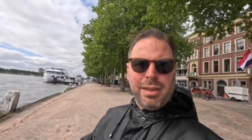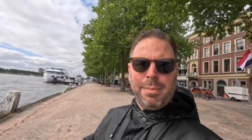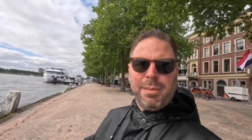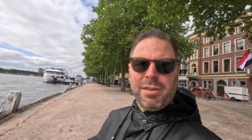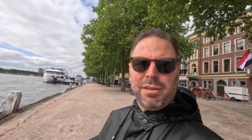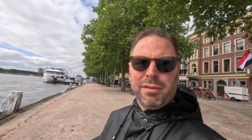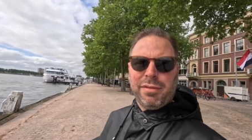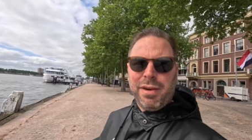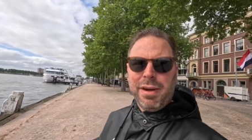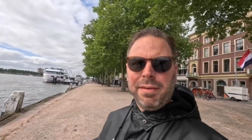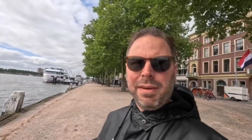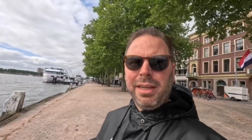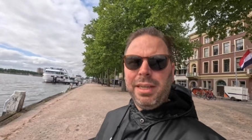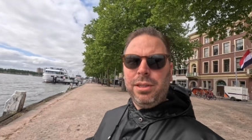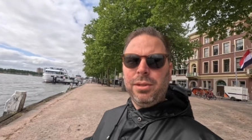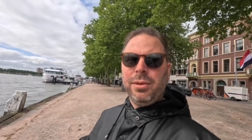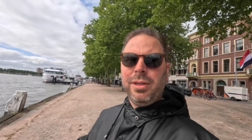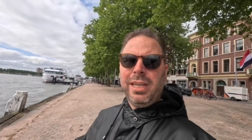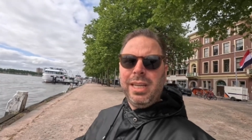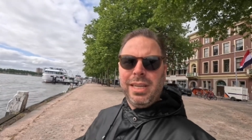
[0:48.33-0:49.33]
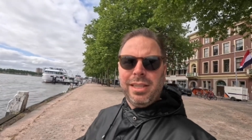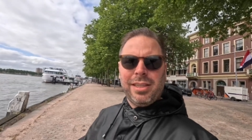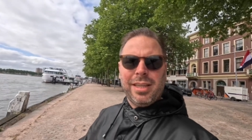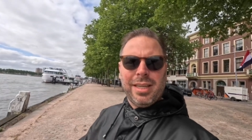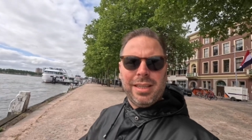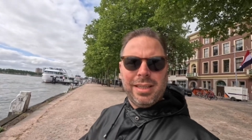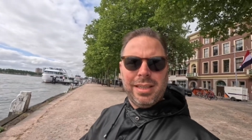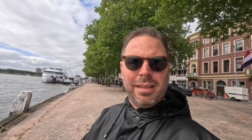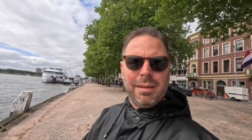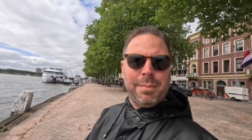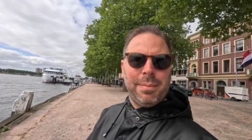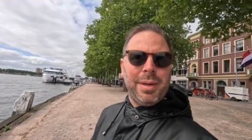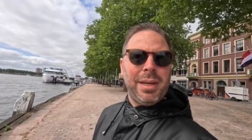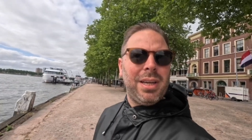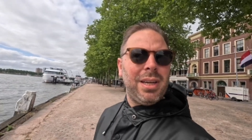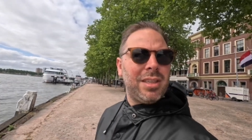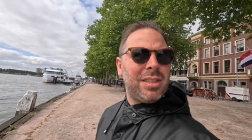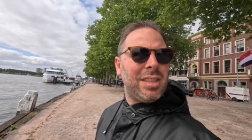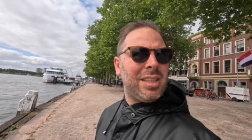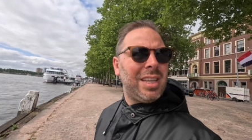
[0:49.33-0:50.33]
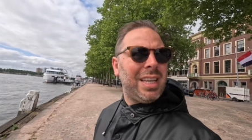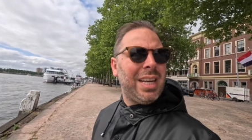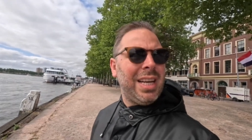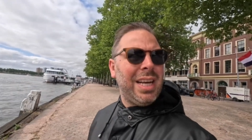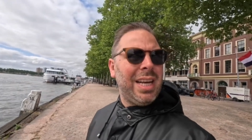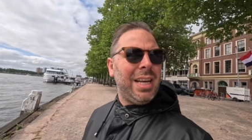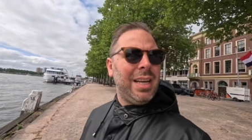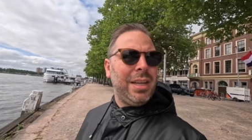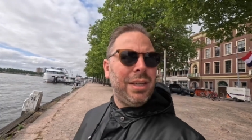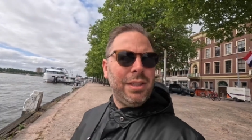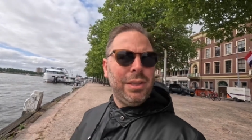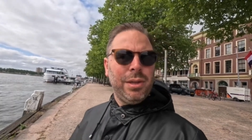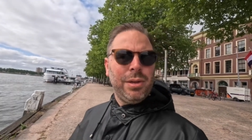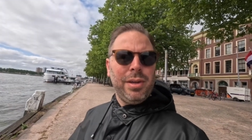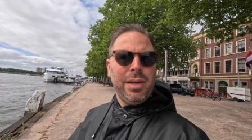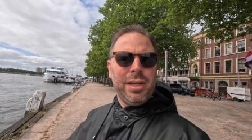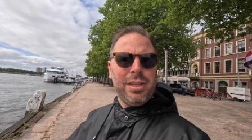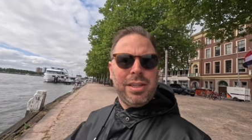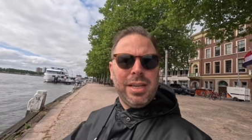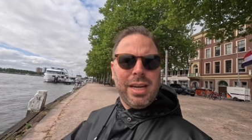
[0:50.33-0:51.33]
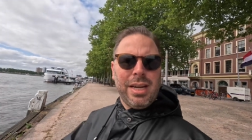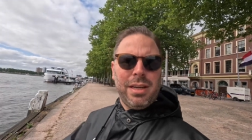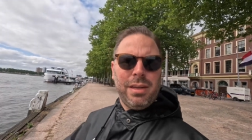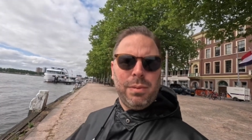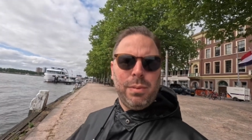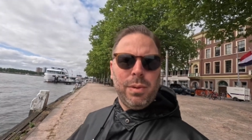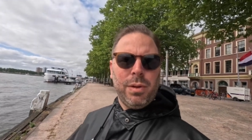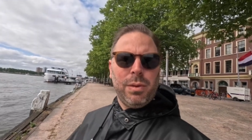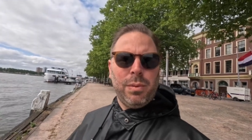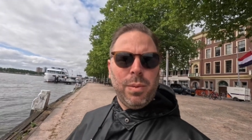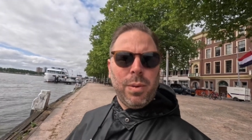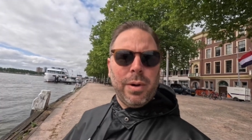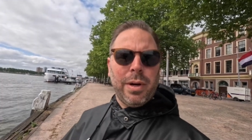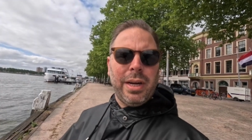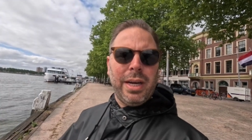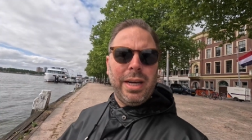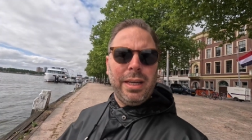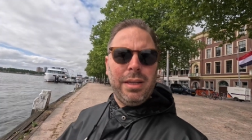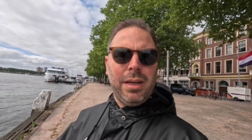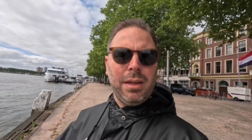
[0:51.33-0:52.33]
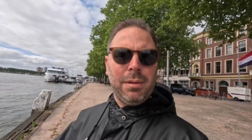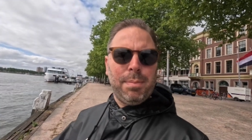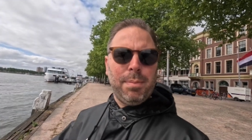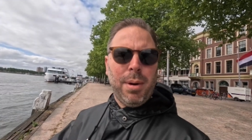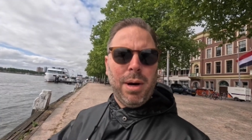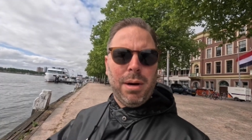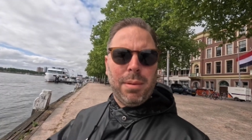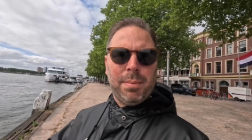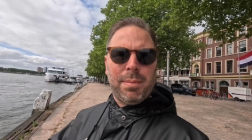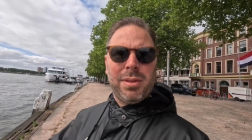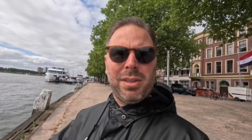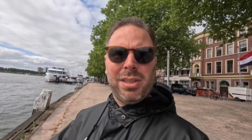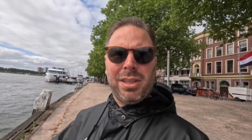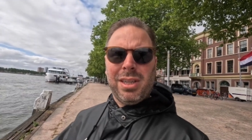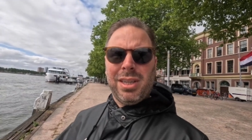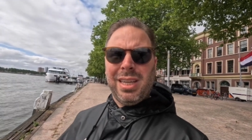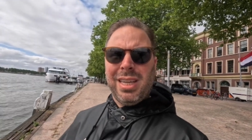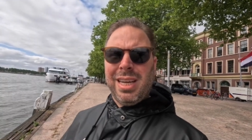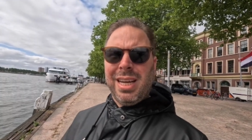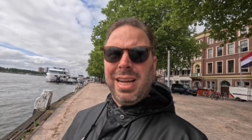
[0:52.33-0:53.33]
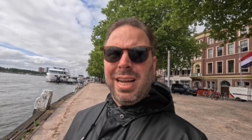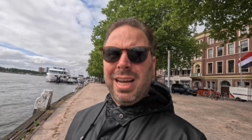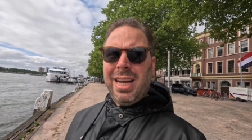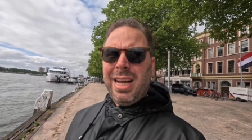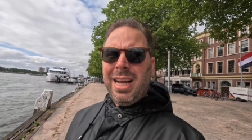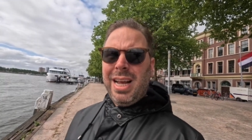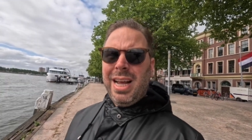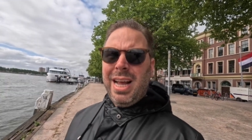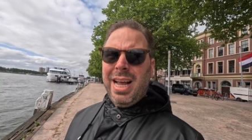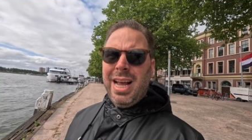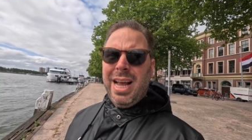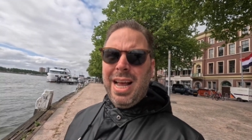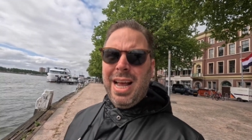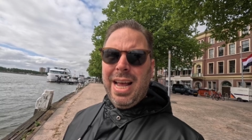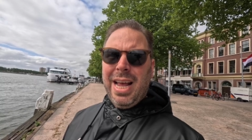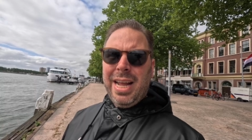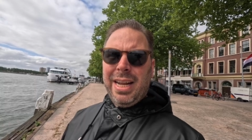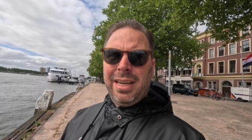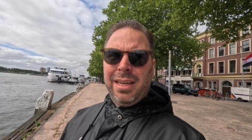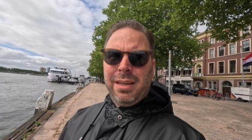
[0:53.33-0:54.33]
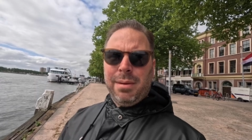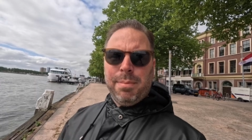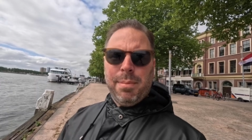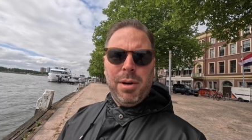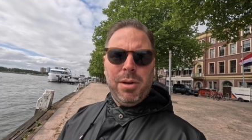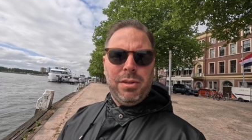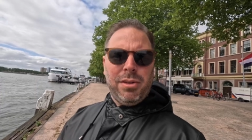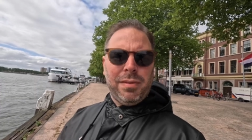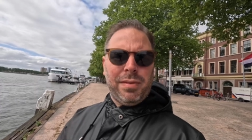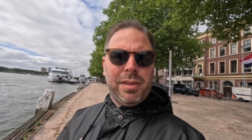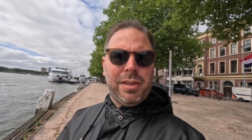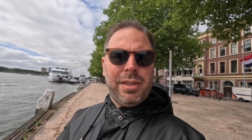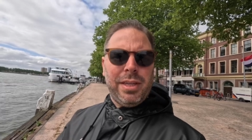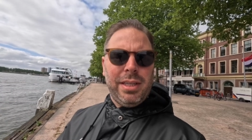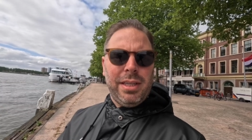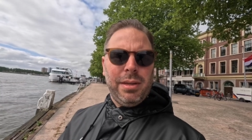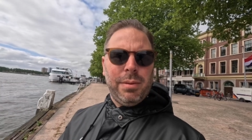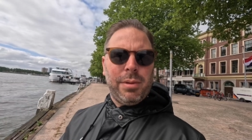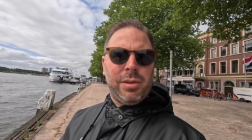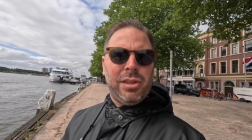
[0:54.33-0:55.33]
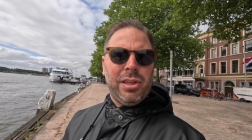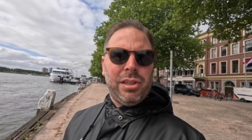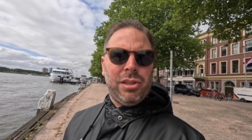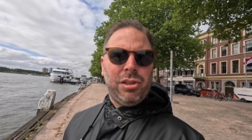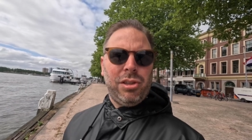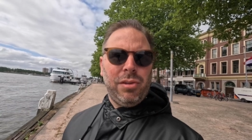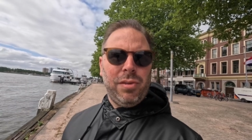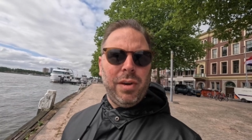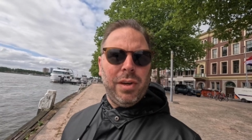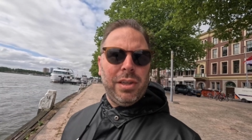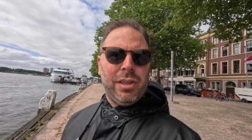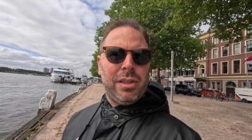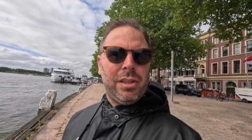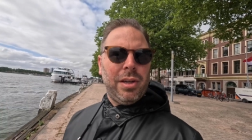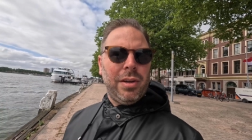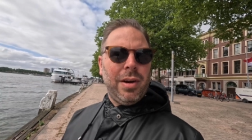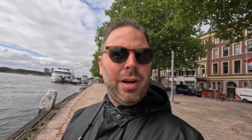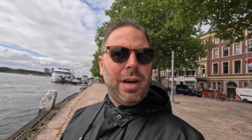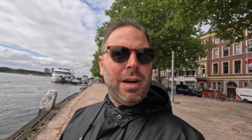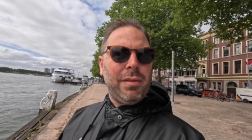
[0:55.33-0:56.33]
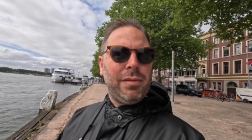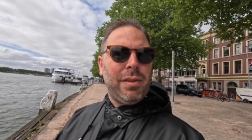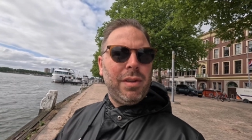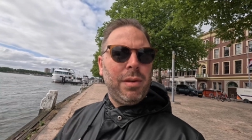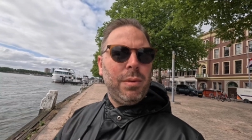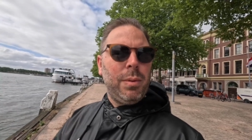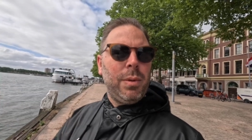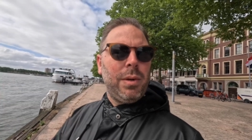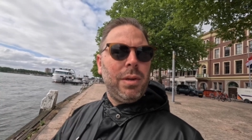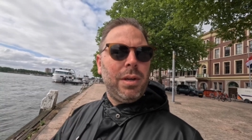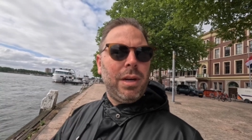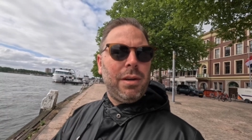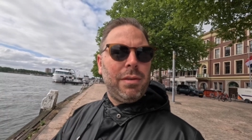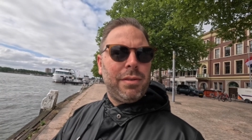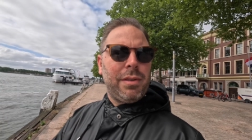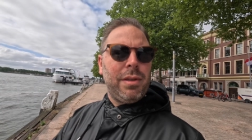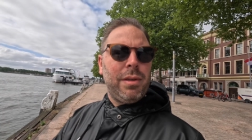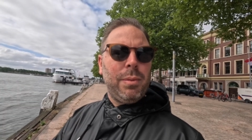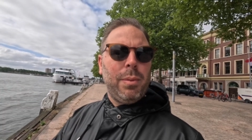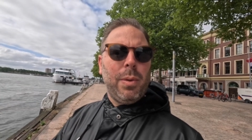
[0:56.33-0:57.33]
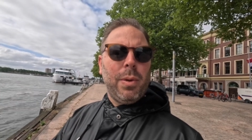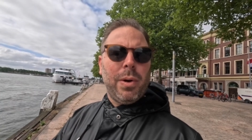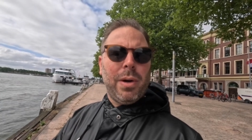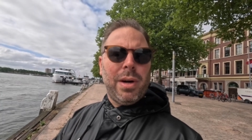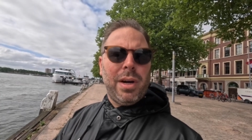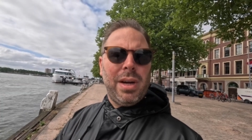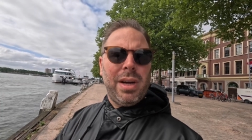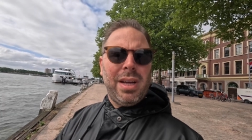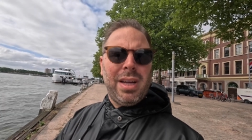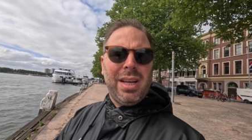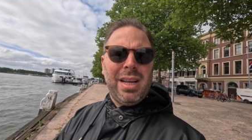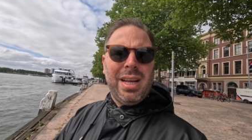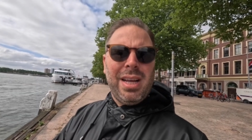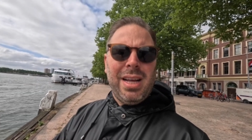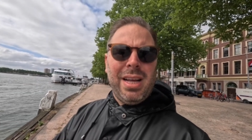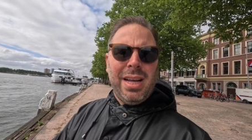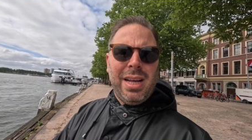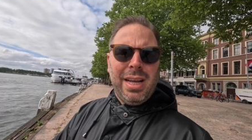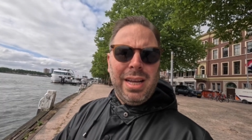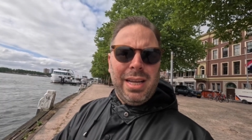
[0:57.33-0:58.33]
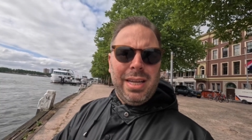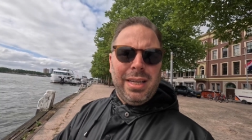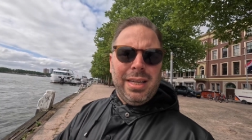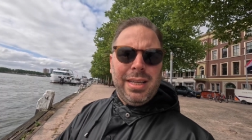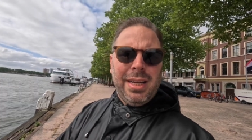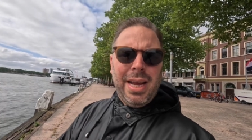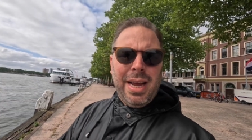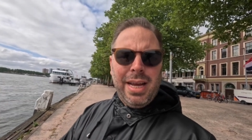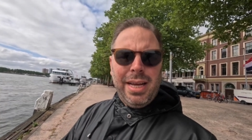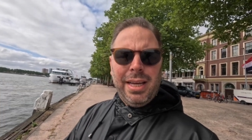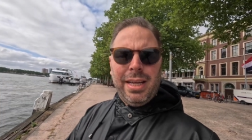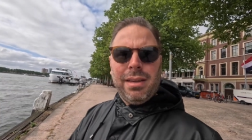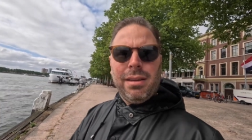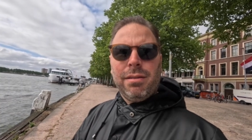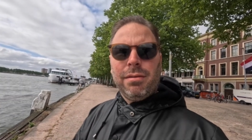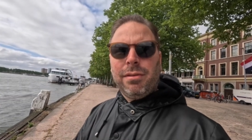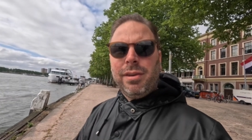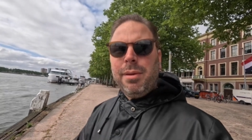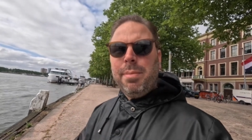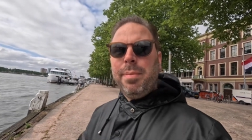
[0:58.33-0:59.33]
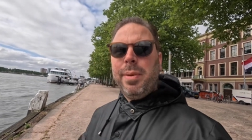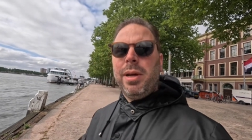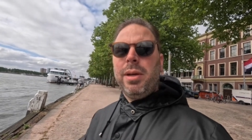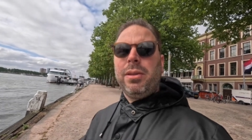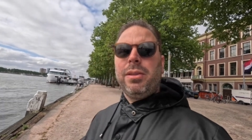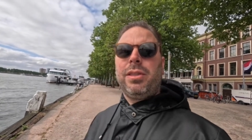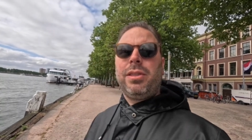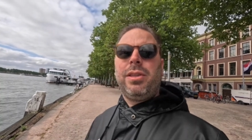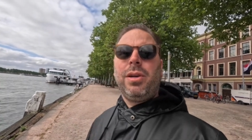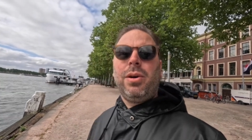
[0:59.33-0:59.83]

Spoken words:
is a very unique city because during the Second World War it got bombed and most of the city was destroyed. So after the war they rebuilt the